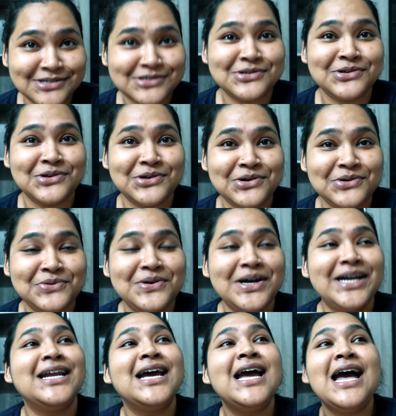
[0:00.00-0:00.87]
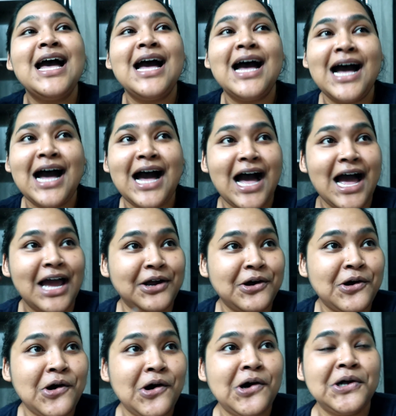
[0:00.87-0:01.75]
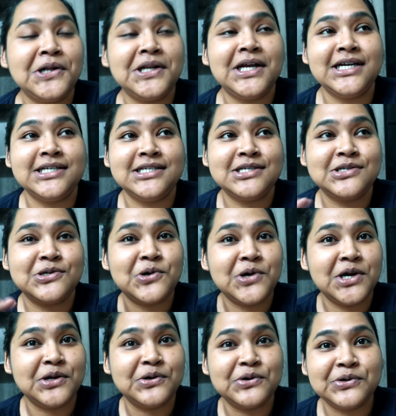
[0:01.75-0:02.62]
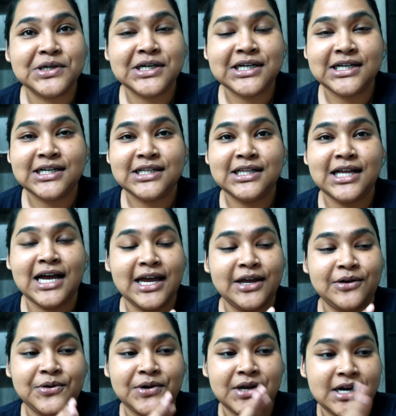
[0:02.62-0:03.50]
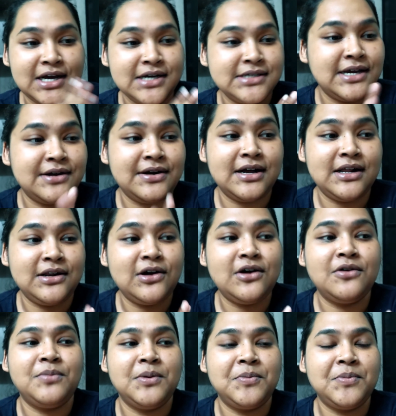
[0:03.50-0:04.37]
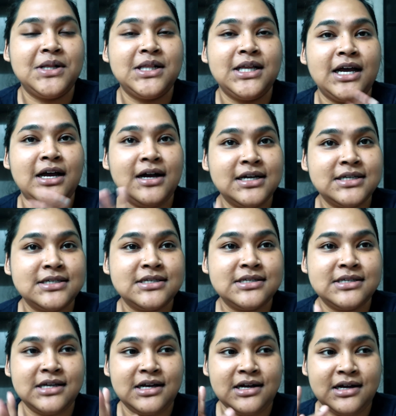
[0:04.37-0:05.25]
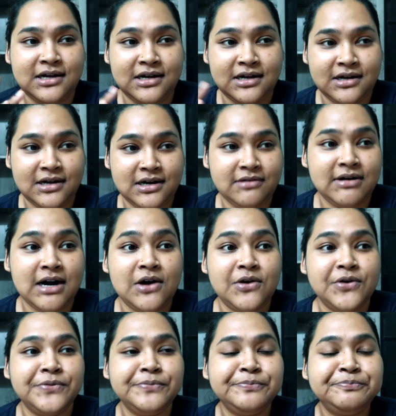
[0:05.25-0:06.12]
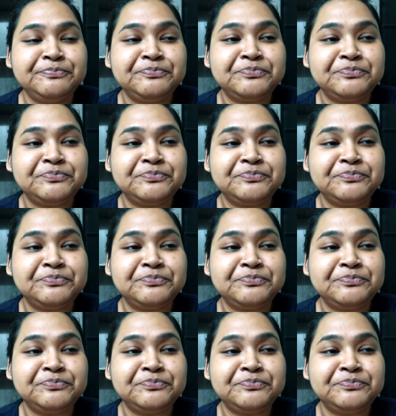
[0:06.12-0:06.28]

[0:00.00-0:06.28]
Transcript: So you know what, I call, I just go in Google, I go and ask a lot of people, I ask around,